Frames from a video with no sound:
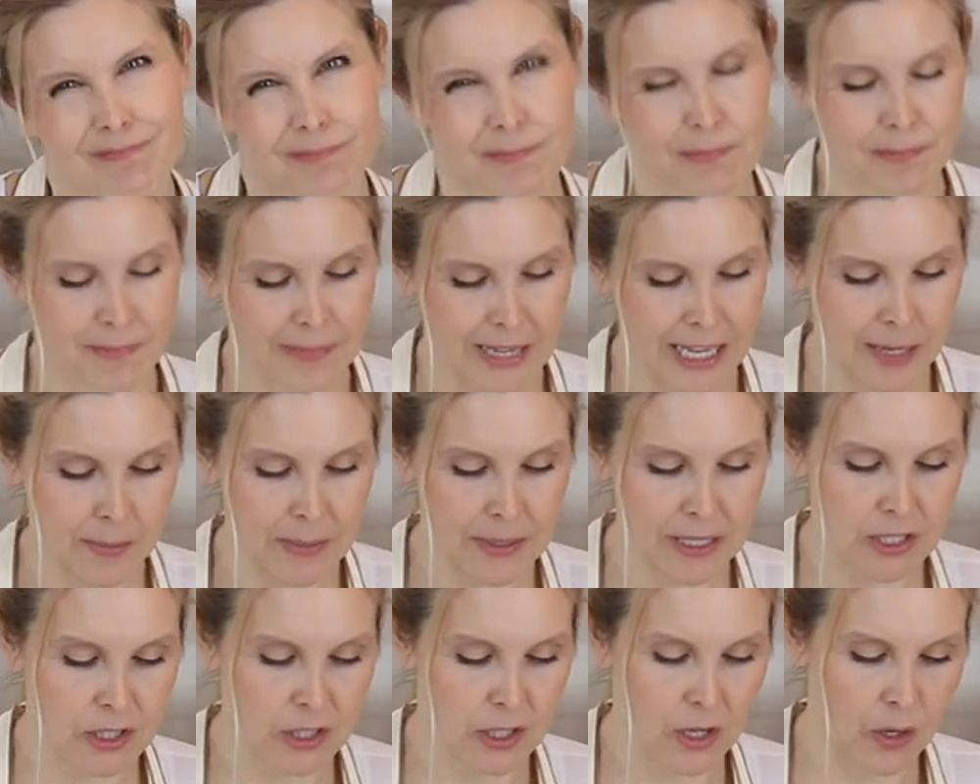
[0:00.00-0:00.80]

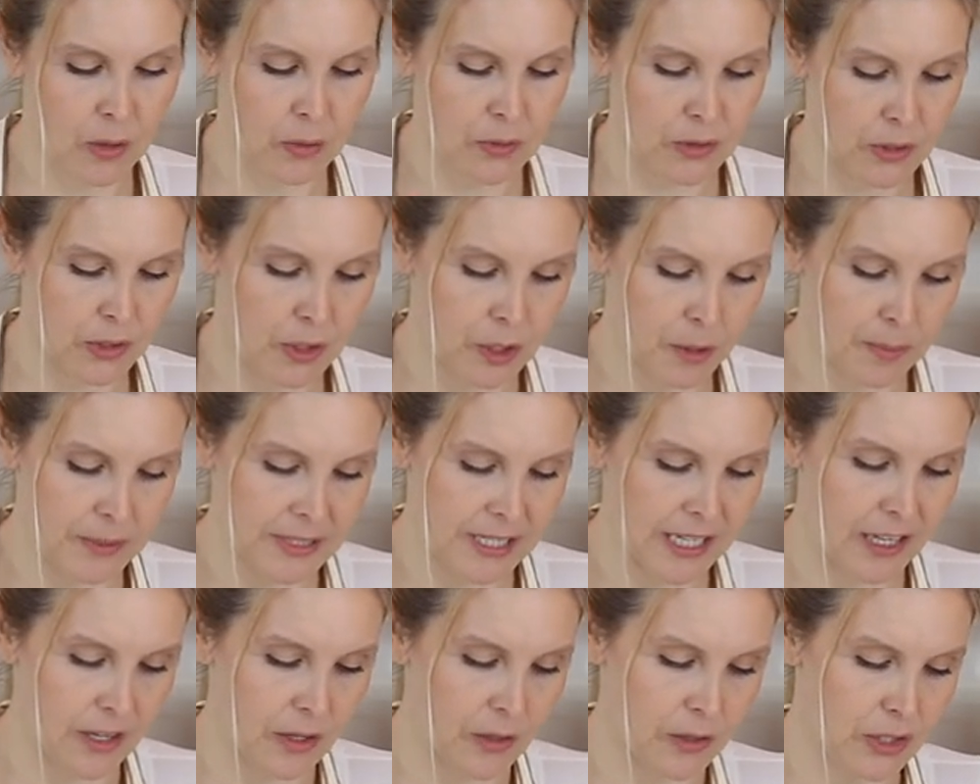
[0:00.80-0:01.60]
maybe don't do your
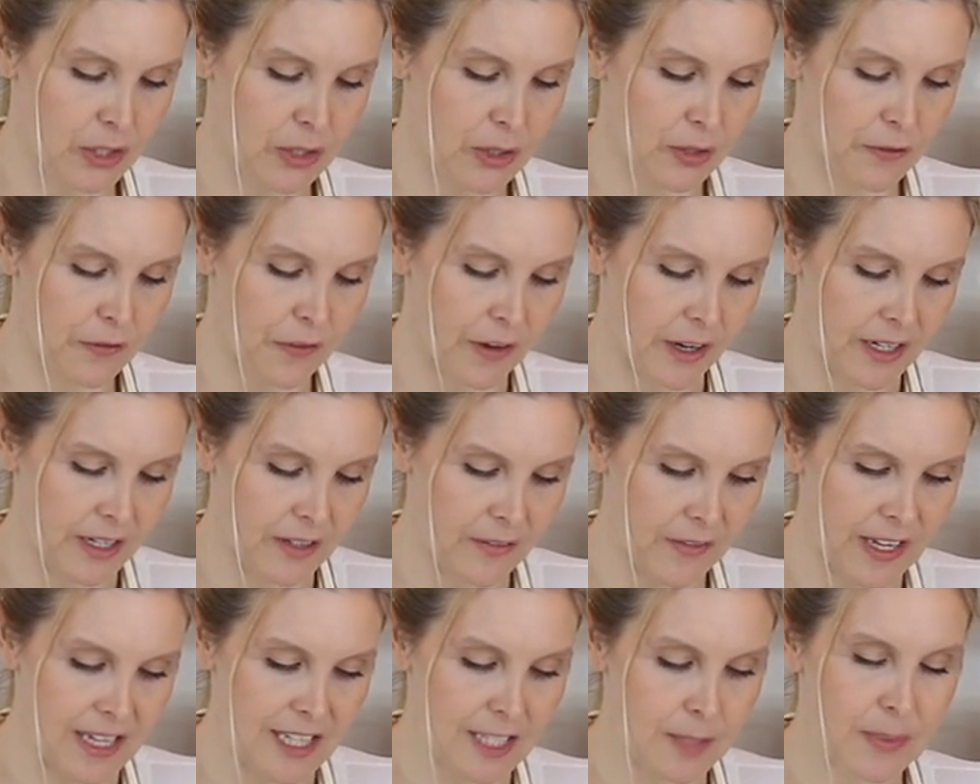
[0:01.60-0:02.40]
potatoes too far in
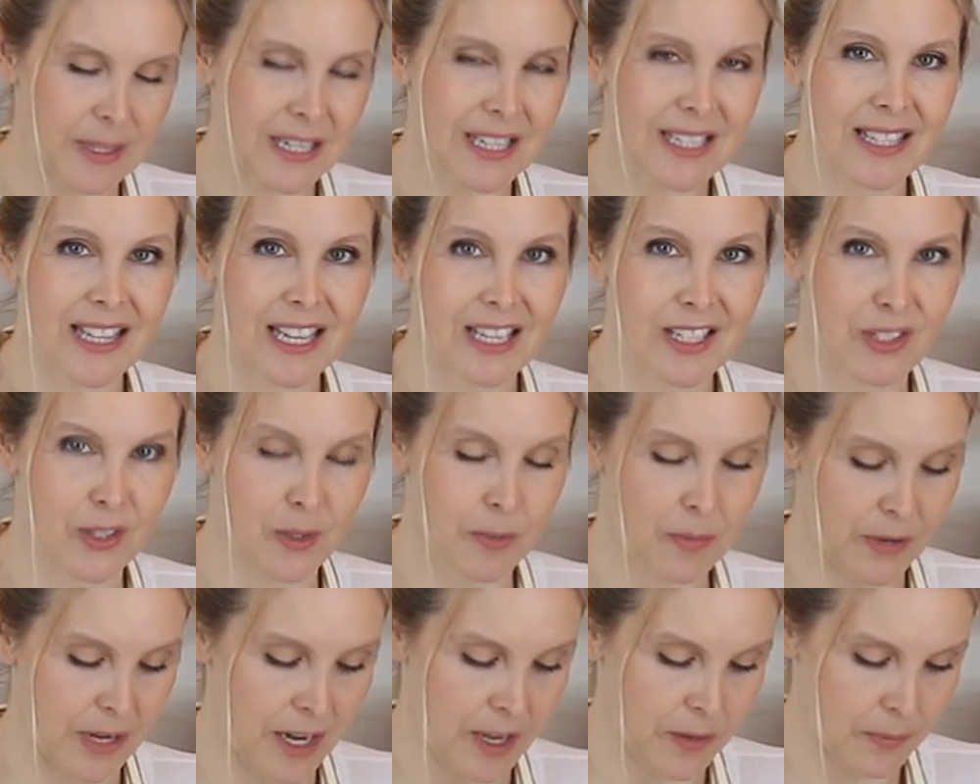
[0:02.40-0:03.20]
advance because they
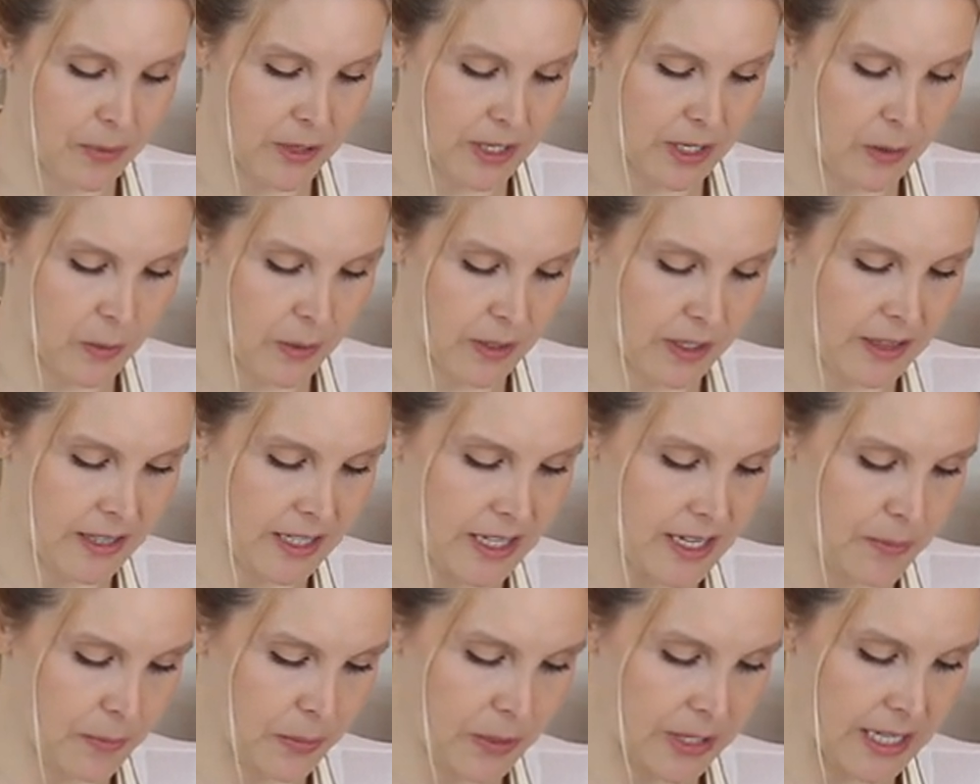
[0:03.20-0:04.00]
do brown pretty
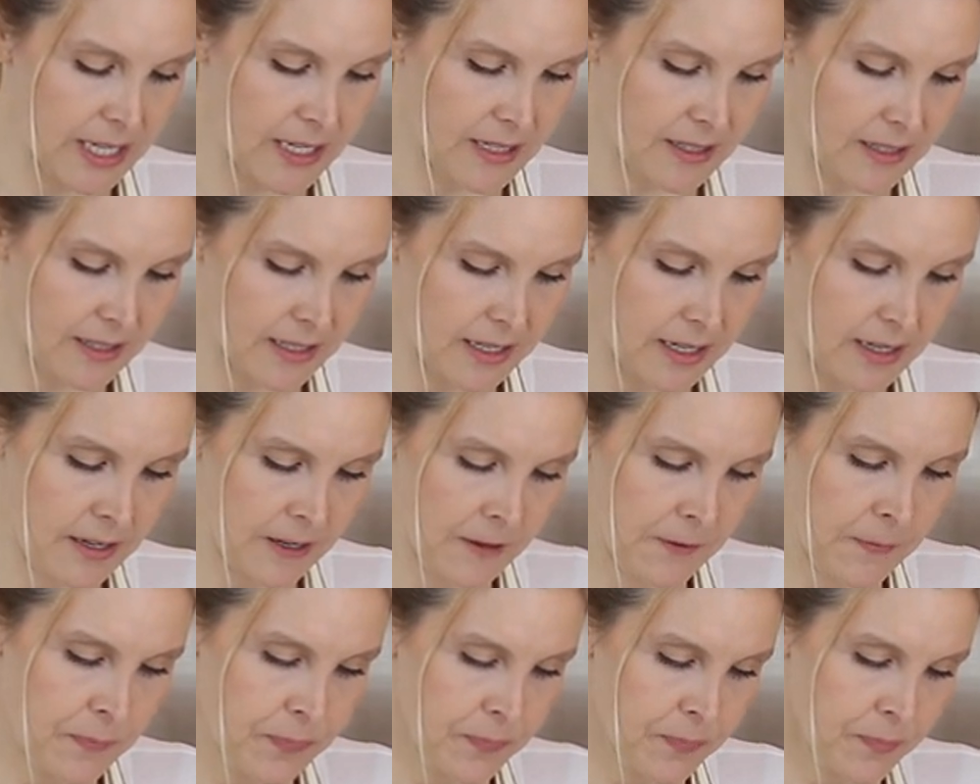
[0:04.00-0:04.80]
quickly and pretty easily,
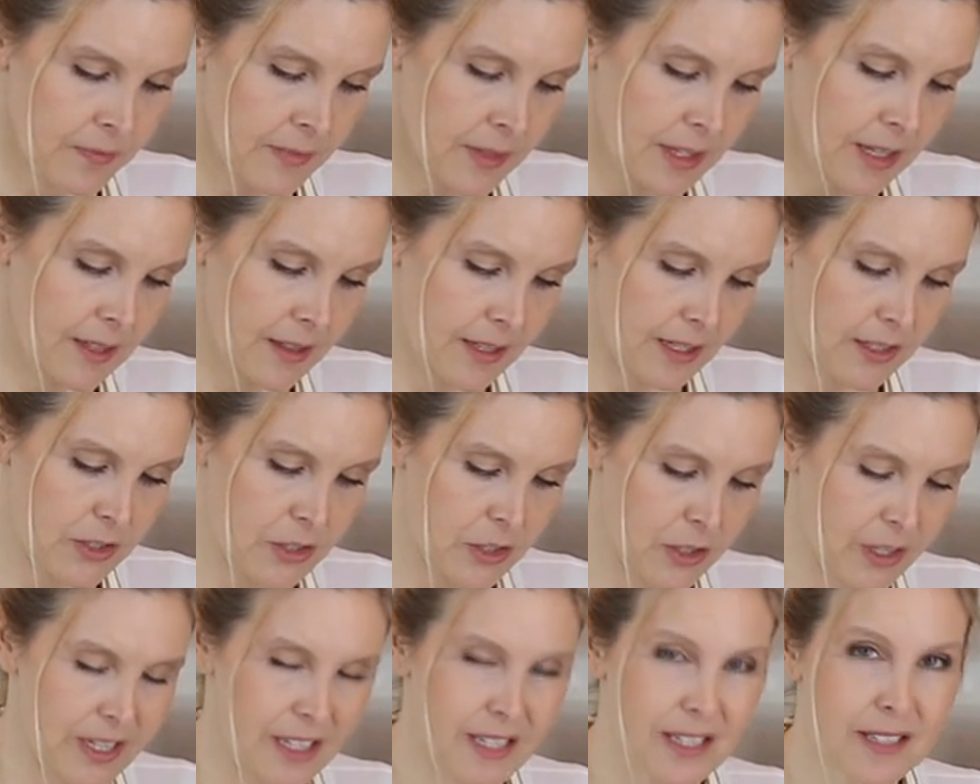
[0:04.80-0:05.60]
unless
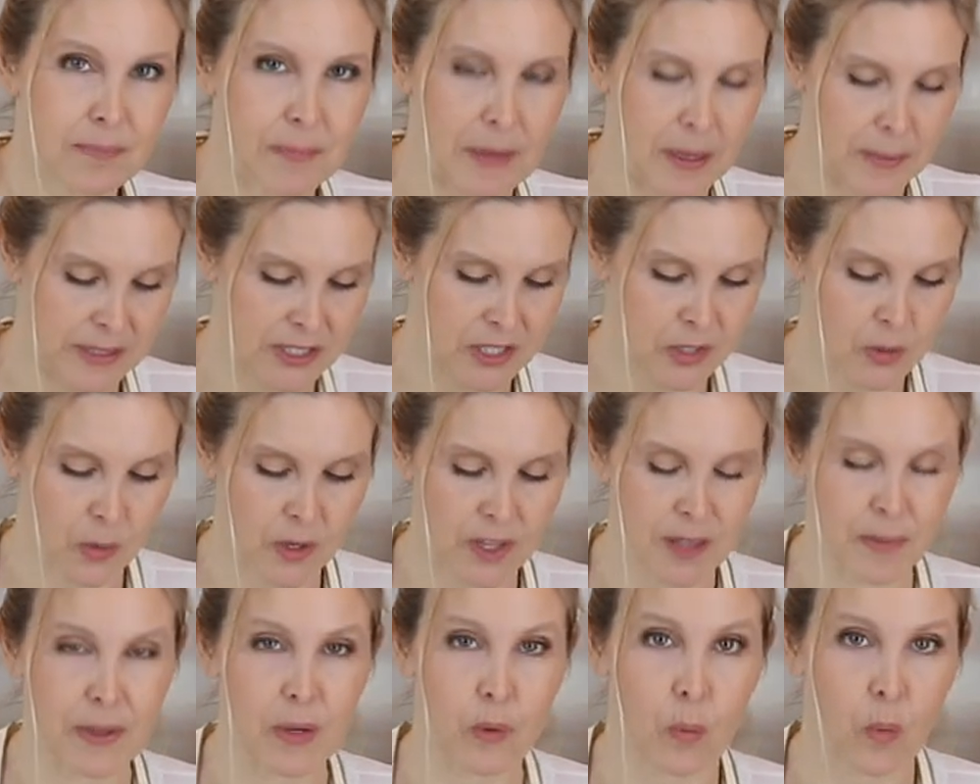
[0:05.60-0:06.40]
you're gonna maybe
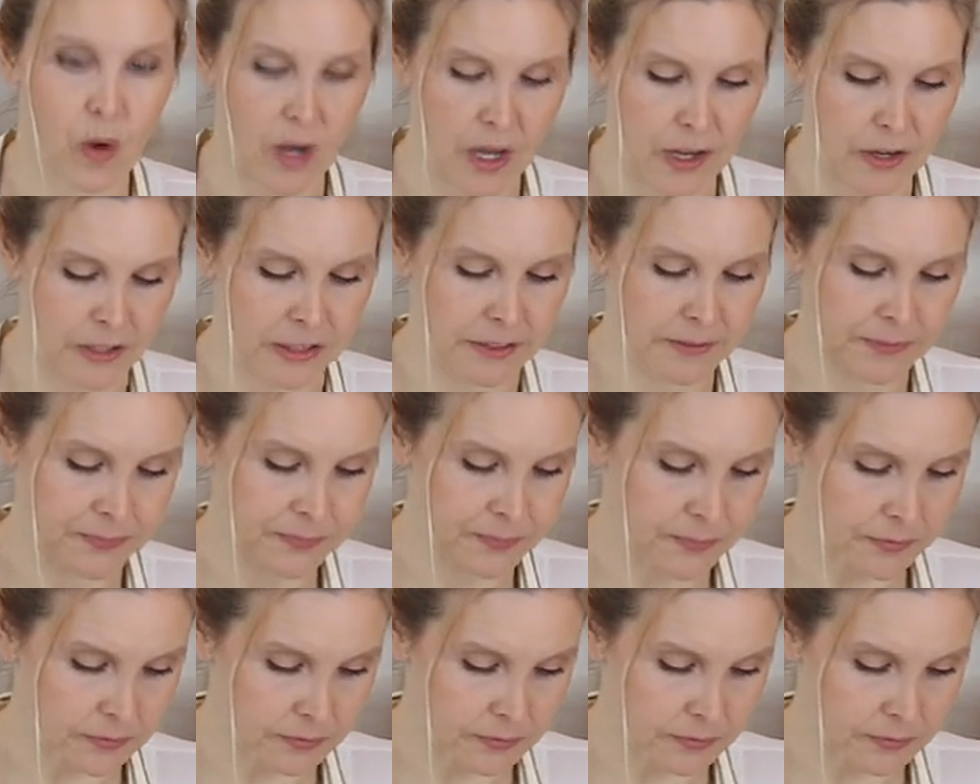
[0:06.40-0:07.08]
store them in water.